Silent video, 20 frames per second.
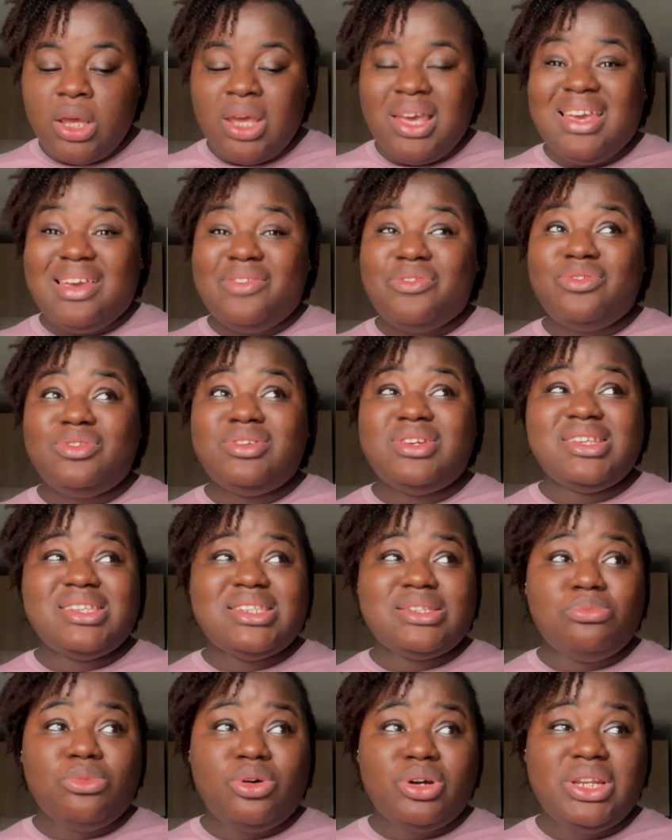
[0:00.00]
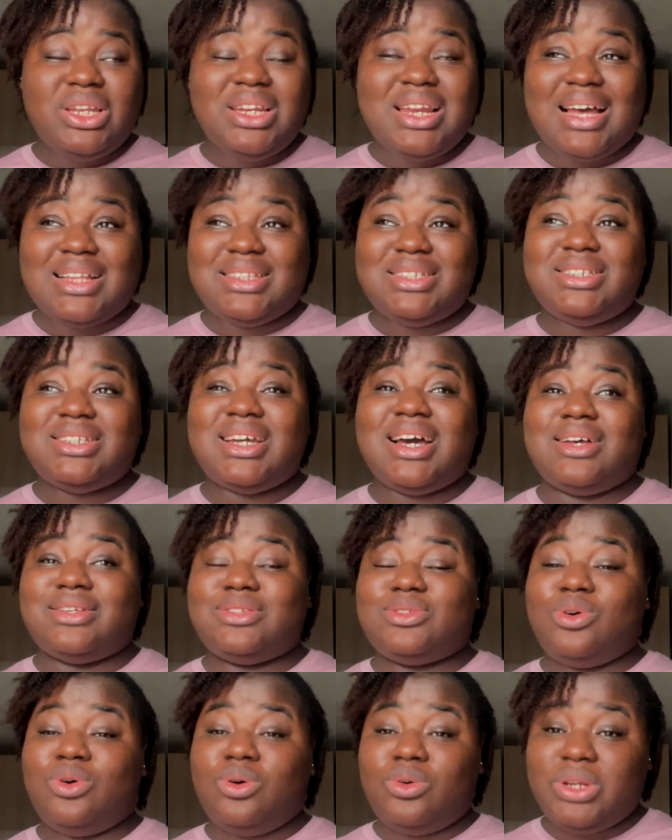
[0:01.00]
Even this morning, her teacher has
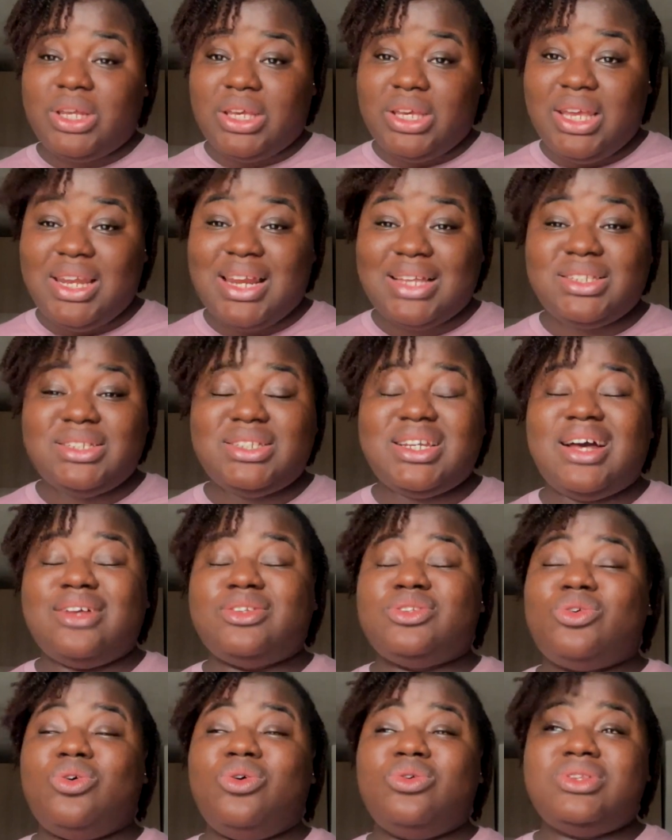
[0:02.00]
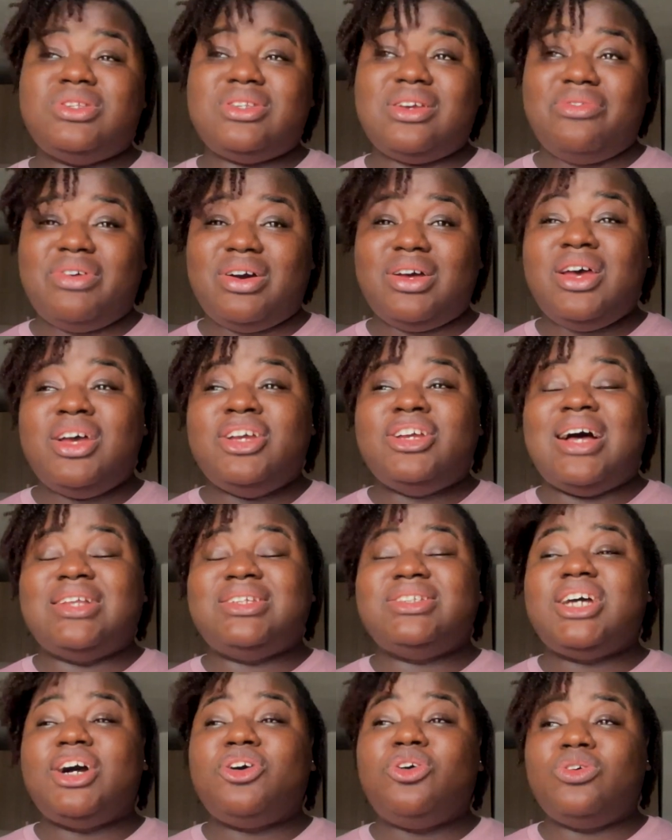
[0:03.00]
called again. Her teacher called
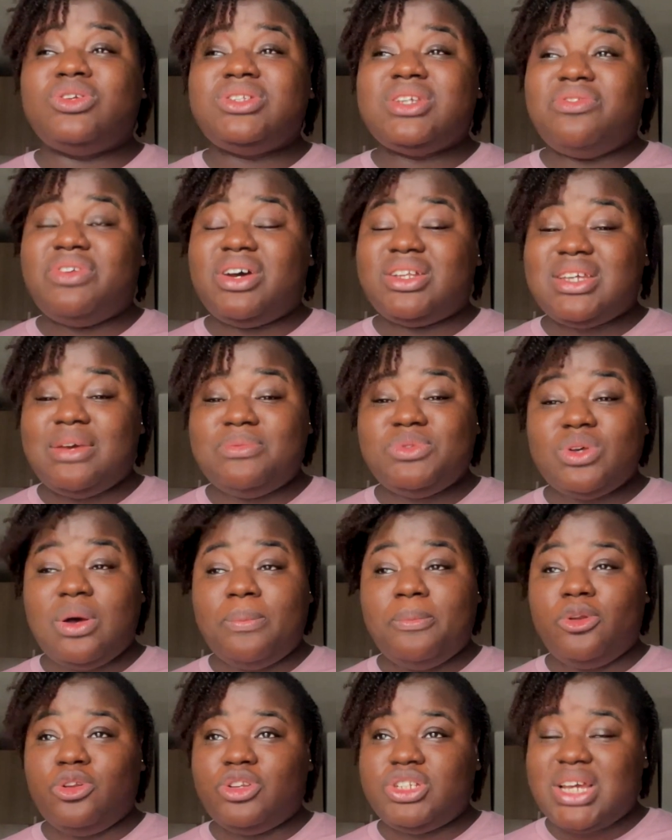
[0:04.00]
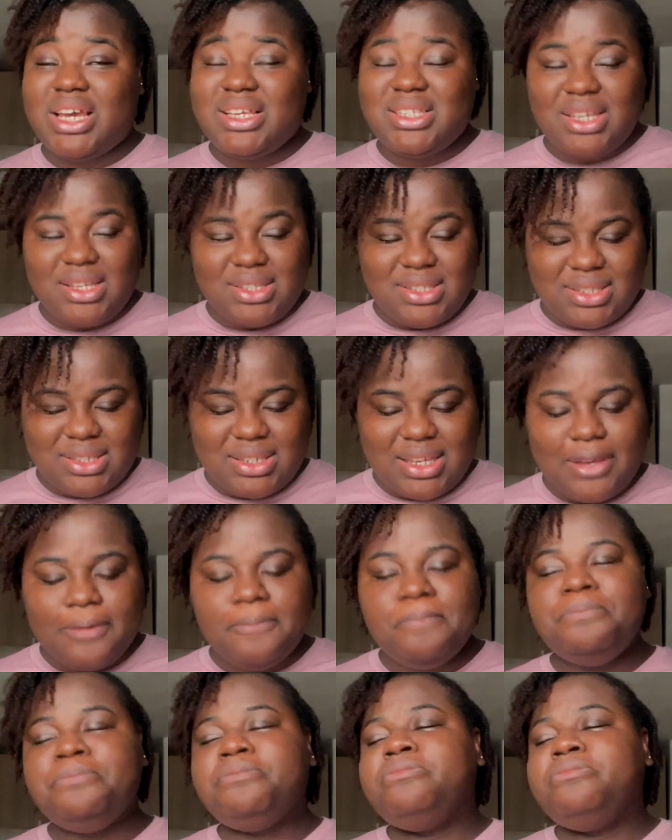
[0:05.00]
several times to apologize yesterday.